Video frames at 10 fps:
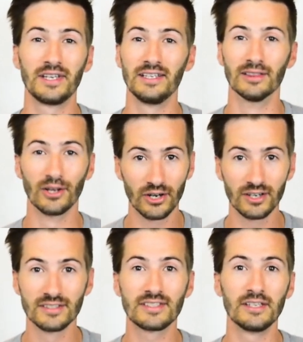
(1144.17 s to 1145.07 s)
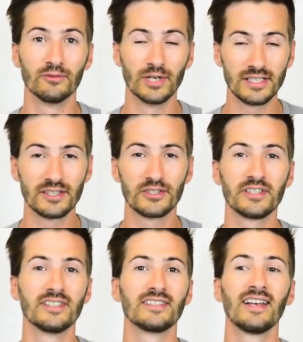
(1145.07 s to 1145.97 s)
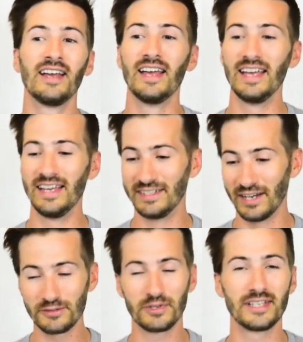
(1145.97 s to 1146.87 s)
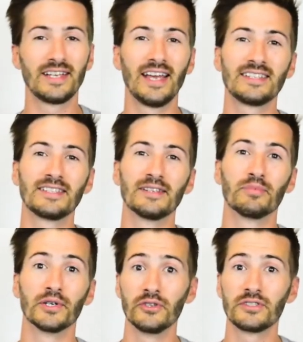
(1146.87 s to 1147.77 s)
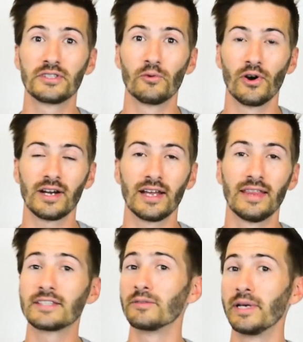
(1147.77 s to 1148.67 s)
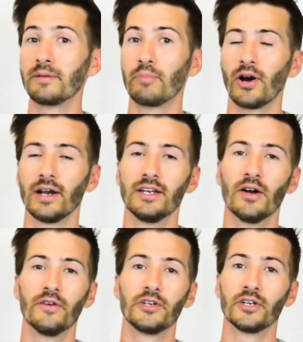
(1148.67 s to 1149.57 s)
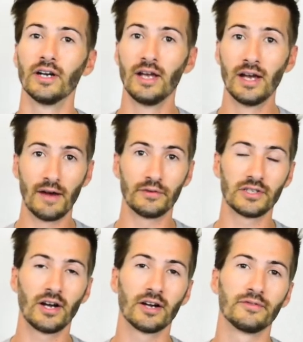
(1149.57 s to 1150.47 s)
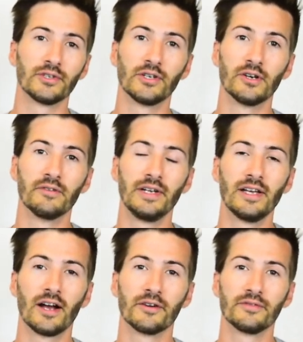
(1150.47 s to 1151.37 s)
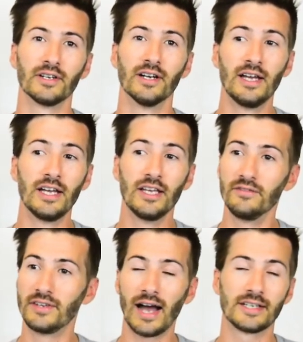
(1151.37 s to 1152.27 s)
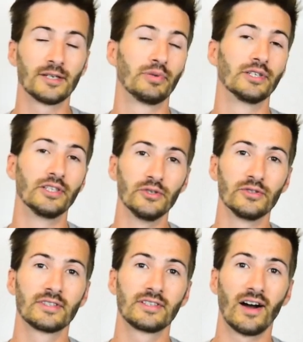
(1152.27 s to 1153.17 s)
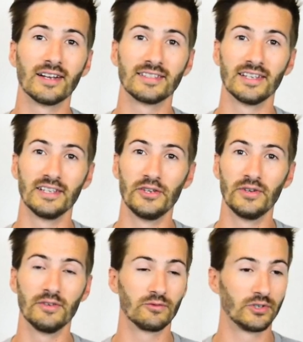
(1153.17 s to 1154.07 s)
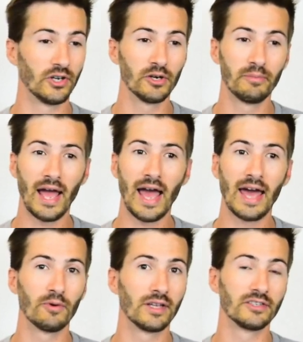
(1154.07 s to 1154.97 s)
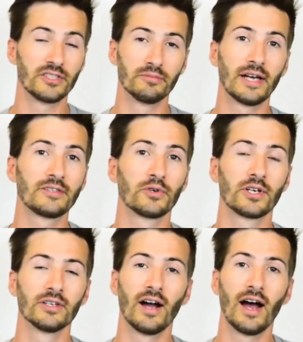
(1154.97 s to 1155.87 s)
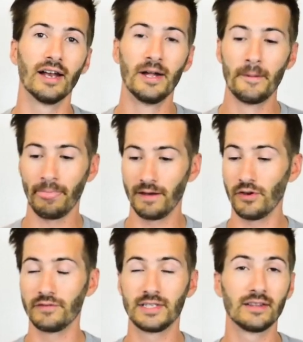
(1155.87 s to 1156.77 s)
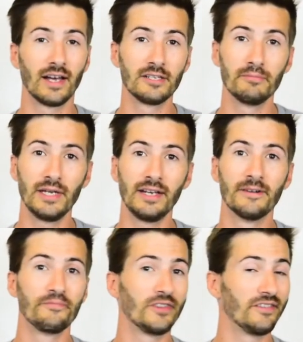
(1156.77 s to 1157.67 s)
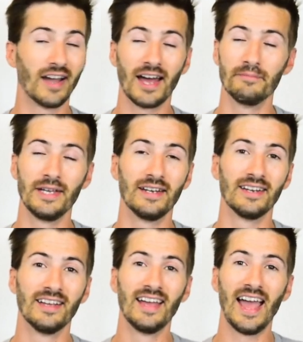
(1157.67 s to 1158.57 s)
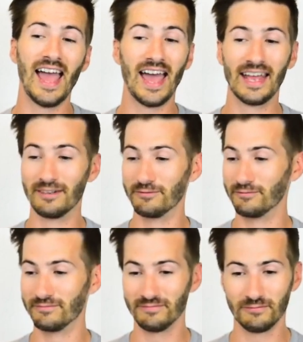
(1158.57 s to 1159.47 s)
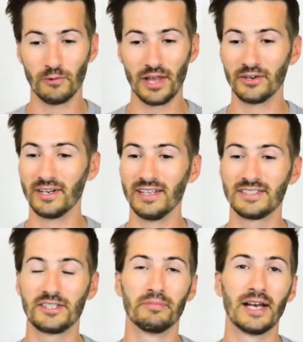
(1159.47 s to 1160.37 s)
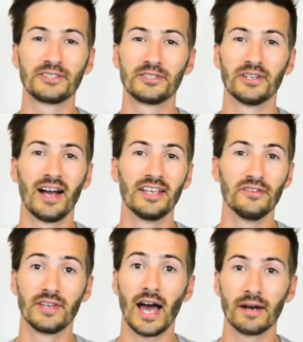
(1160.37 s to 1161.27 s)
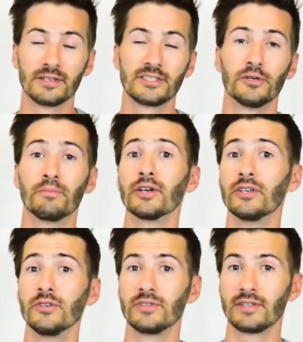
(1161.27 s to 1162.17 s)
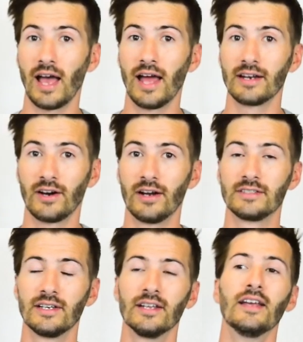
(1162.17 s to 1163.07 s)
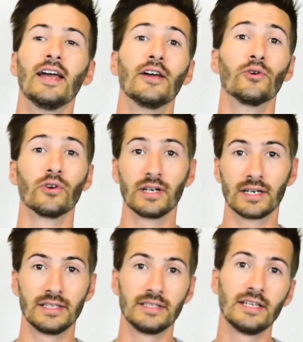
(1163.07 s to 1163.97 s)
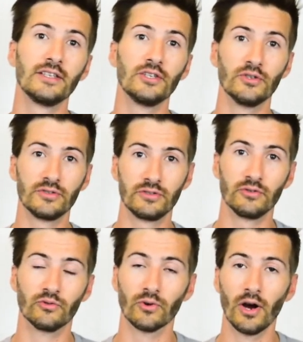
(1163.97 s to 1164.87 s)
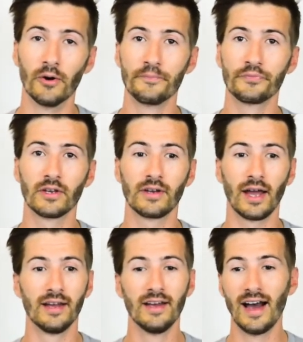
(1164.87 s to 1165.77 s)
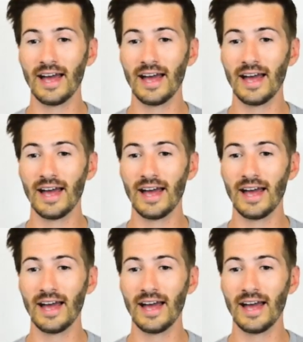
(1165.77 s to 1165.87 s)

He learns, he researches, he does what it takes to produce the work, and that's a big part. You know, if you're a photographer or a videographer, you've got to produce content. You, good or bad, whether it's your best work or not, if you have a deadline to meet, you've got to meet it. And whether it's your best or not, you've got to still produce that content in order to continue to grow, okay?